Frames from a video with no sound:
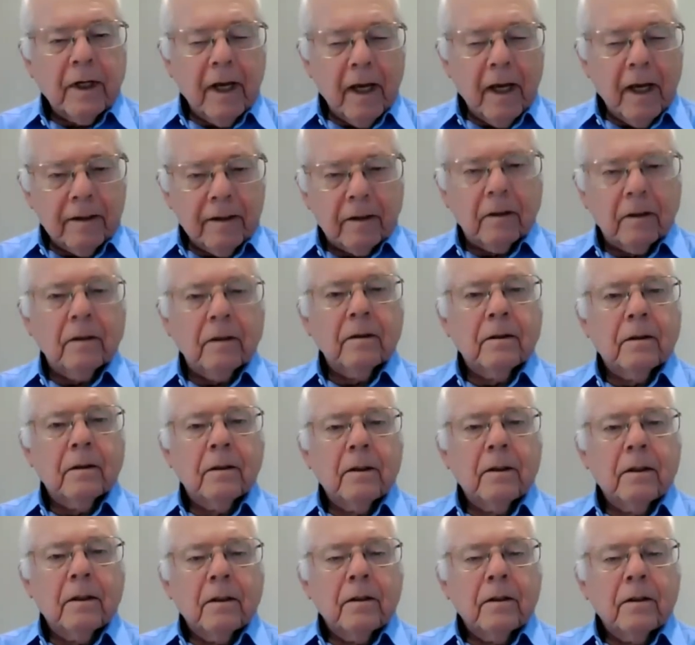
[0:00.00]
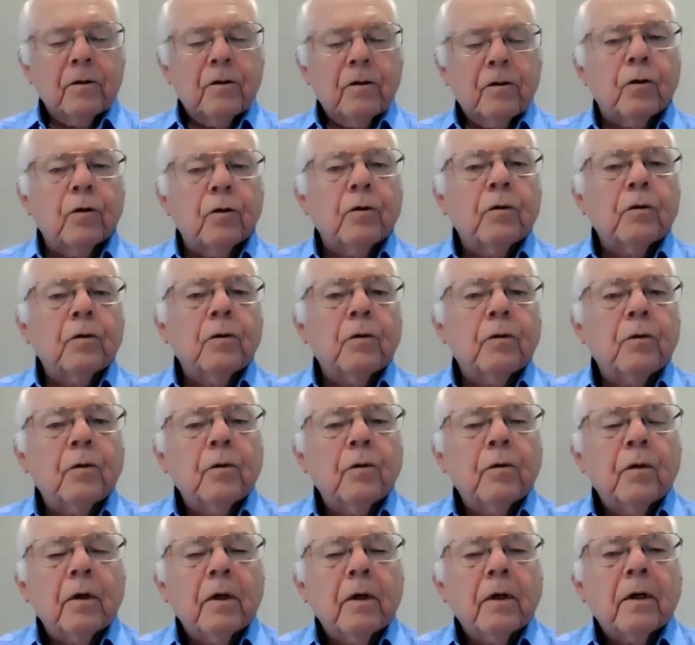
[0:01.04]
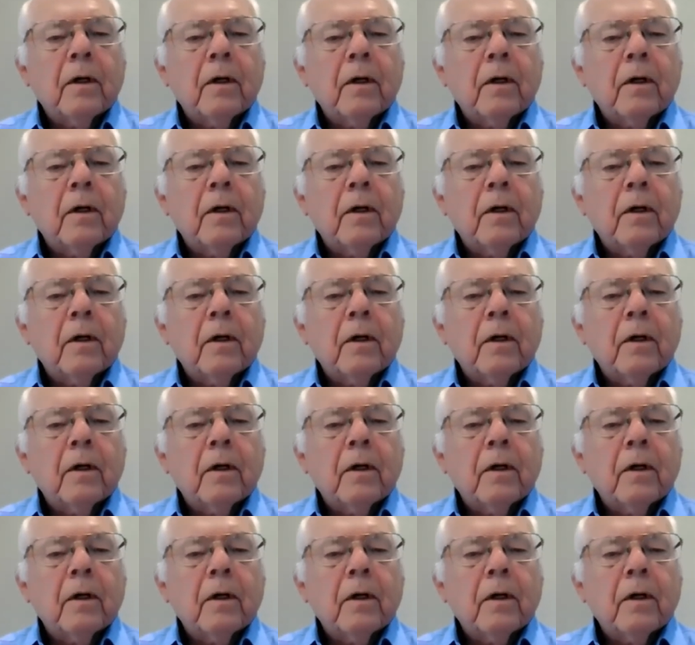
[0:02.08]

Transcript: together to